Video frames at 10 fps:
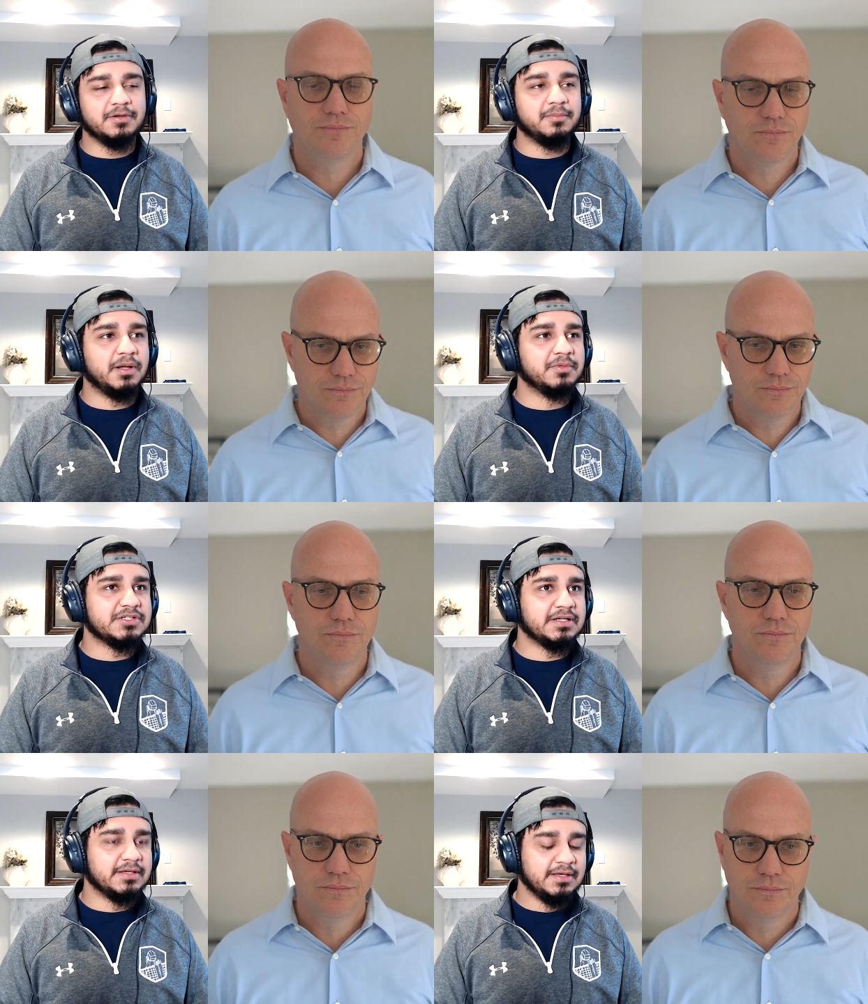Speaker 1: you know
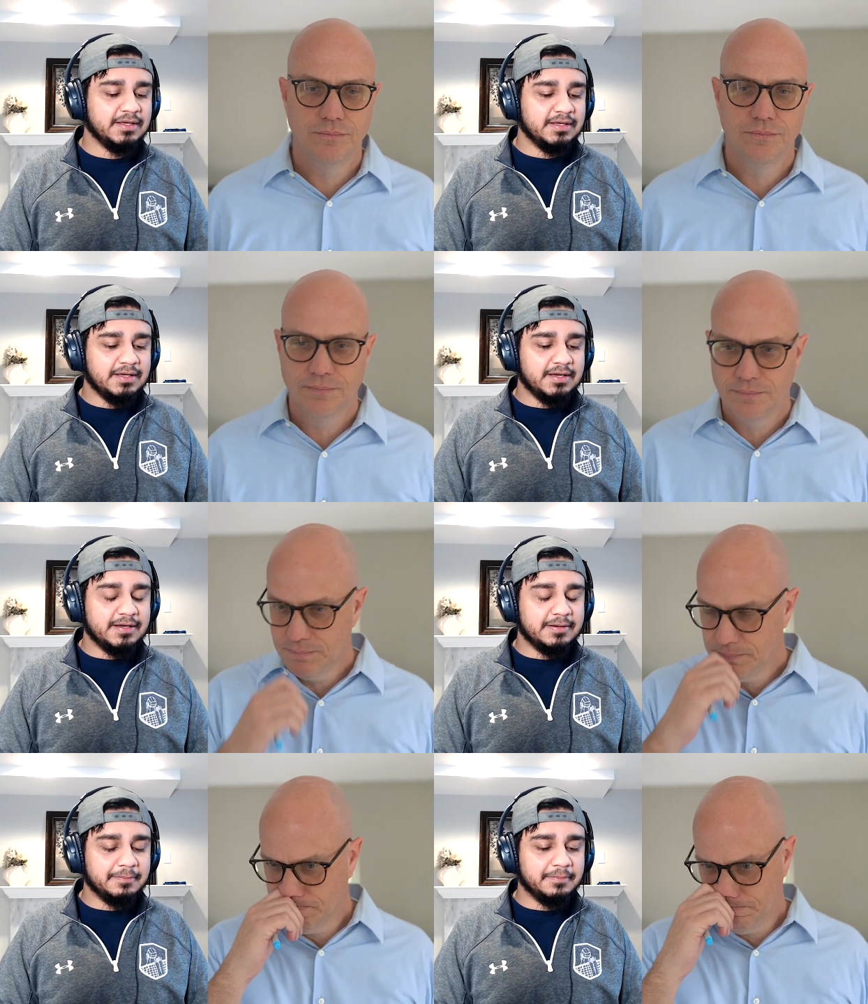publishing.
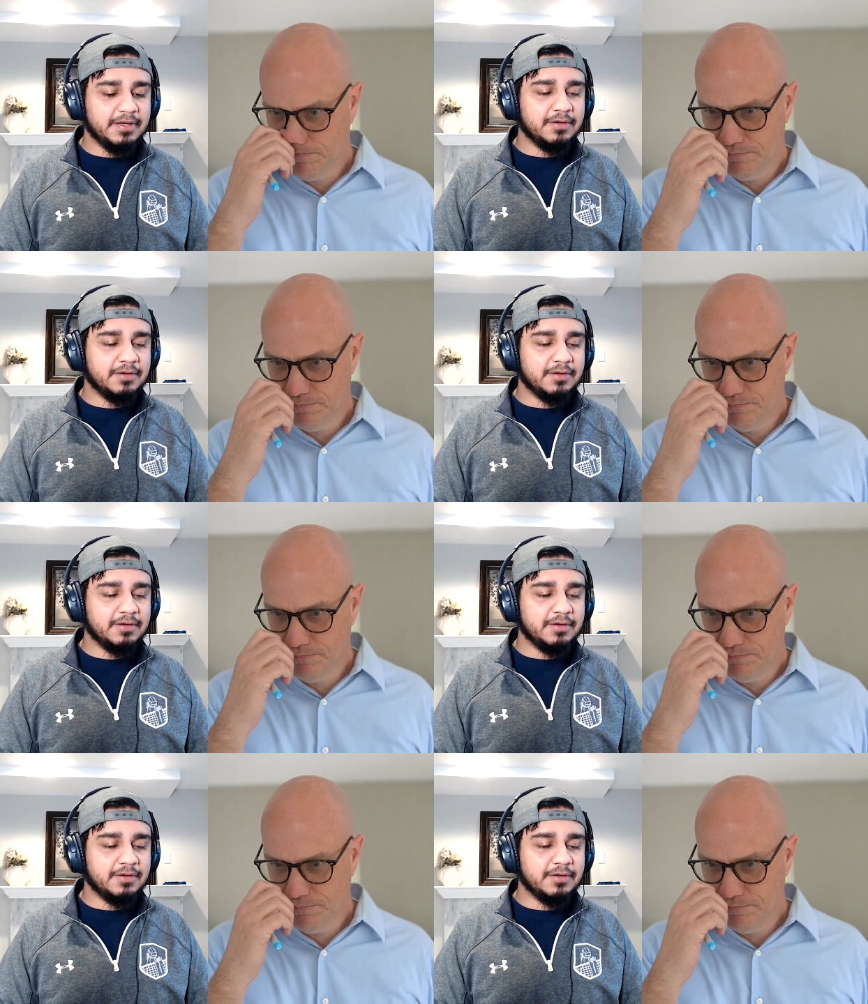Um, but